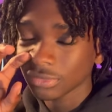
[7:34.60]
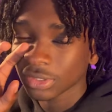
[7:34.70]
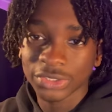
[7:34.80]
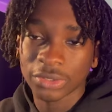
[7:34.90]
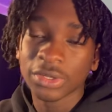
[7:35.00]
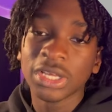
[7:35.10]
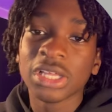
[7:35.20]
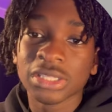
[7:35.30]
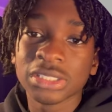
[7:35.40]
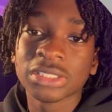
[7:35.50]
So
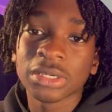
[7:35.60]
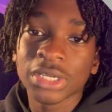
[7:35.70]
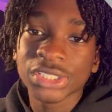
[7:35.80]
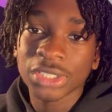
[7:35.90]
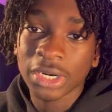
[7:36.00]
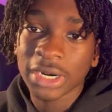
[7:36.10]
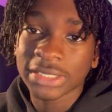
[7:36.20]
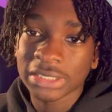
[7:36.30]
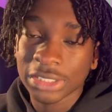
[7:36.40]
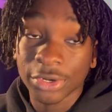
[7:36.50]
this is a good start. As
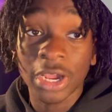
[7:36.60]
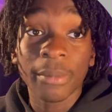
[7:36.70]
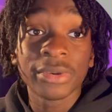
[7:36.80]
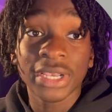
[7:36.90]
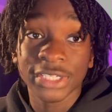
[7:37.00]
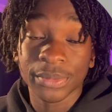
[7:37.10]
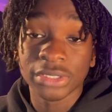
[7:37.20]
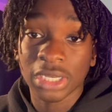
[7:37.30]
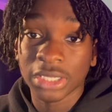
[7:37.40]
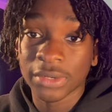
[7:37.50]
I said, your copy is actually pretty
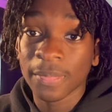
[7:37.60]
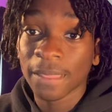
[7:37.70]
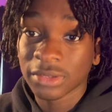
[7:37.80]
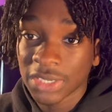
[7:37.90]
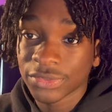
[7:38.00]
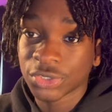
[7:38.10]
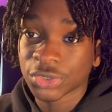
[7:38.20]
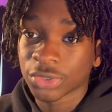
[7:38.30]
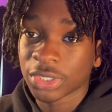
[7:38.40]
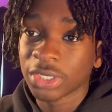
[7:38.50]
solid. Life is too
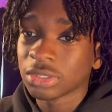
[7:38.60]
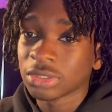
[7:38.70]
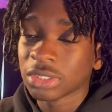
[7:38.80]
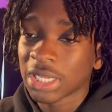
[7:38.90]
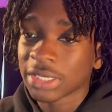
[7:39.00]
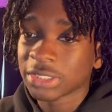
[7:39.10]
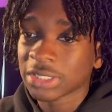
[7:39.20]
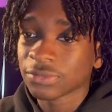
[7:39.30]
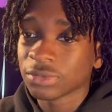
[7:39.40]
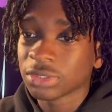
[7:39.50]
short to just
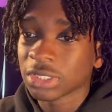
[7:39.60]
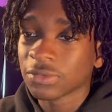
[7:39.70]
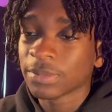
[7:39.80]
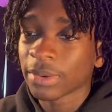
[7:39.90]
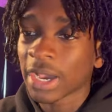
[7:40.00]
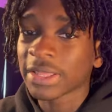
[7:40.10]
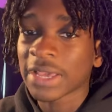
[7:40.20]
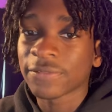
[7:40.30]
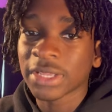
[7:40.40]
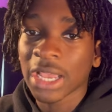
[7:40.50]
have to live with back. I
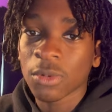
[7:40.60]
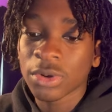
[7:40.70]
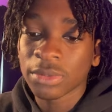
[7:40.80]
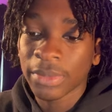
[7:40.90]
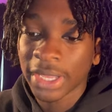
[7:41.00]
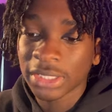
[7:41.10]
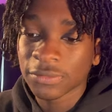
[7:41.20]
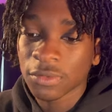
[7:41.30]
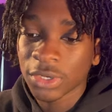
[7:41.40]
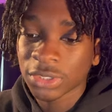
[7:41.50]
feel like I would mainly
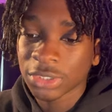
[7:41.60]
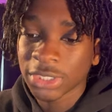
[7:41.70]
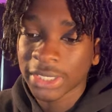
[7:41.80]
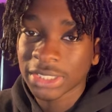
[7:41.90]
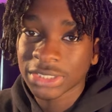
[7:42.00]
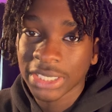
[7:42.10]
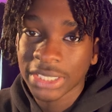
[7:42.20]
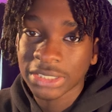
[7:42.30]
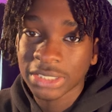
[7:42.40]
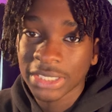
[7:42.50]
focus on trying to
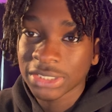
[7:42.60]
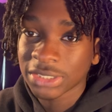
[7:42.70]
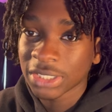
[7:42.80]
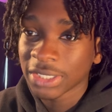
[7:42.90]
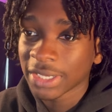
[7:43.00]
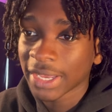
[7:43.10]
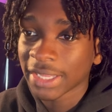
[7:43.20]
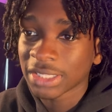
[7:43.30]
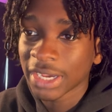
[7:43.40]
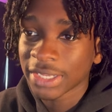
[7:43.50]
change this
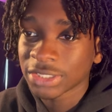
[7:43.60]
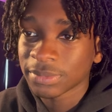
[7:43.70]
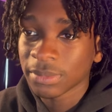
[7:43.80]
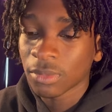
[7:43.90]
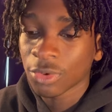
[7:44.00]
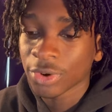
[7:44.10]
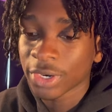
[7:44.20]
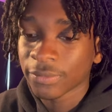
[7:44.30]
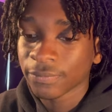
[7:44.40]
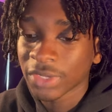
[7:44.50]
headline to be
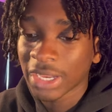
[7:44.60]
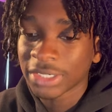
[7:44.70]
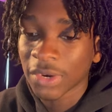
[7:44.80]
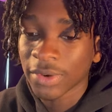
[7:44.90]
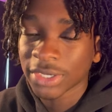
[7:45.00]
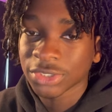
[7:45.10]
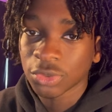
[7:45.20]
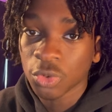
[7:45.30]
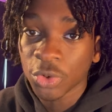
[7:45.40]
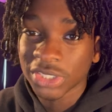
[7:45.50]
more direct to
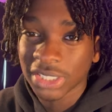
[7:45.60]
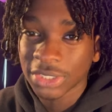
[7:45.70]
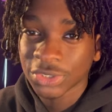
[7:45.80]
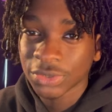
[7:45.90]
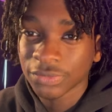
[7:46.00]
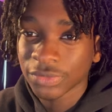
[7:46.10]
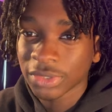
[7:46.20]
who you're selling to,